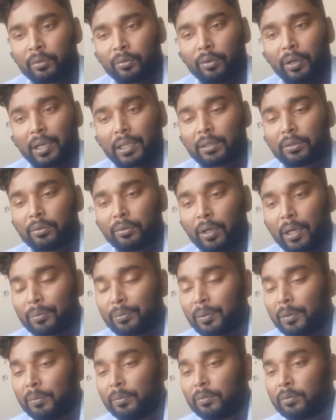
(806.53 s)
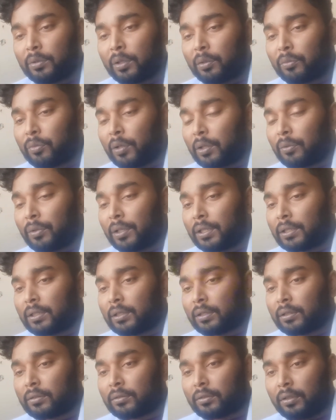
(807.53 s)
what was
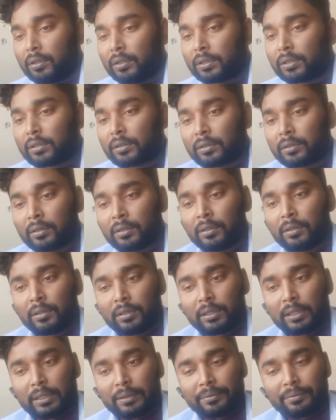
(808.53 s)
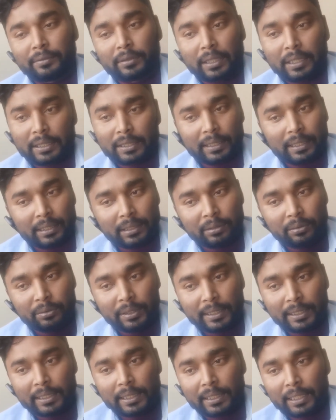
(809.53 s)
the cost if they send to
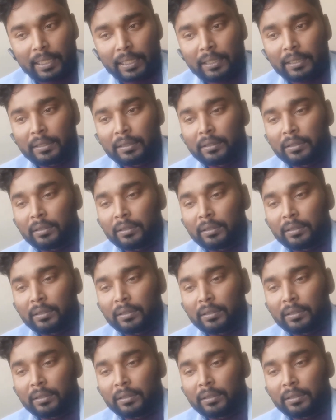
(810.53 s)
India.